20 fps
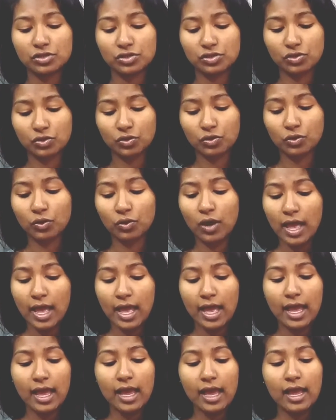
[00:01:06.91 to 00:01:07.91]
So
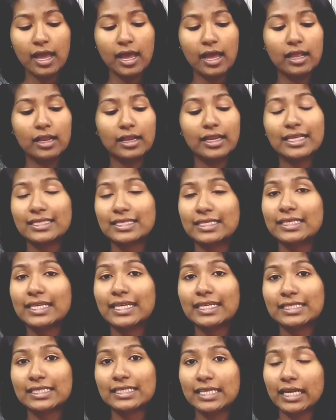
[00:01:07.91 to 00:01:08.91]
let's
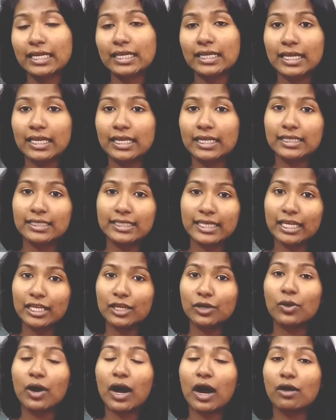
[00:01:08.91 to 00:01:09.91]
get started and tell
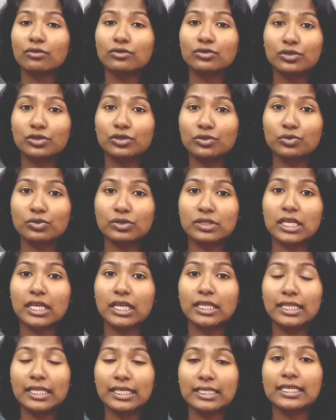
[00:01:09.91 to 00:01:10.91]
you how to use
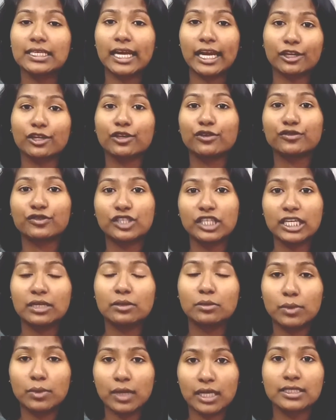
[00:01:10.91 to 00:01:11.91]
these kind of
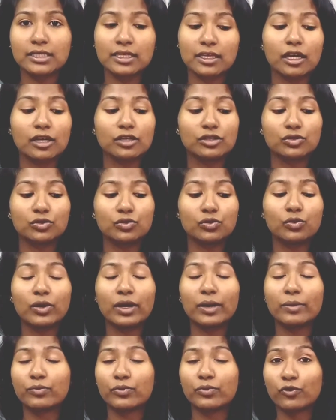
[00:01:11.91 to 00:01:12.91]
sheet mask to
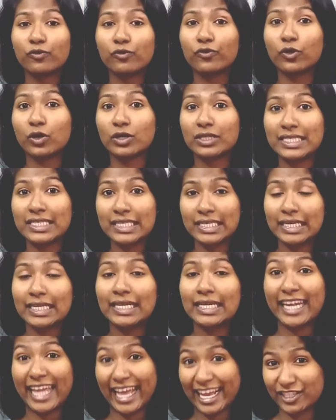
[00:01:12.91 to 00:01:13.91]
improve your
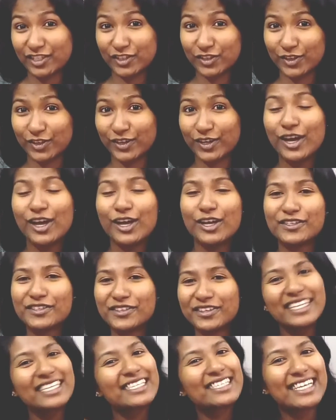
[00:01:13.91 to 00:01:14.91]
skin texture.
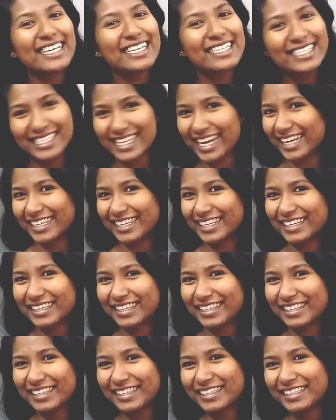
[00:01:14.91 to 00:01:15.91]
So let's get started.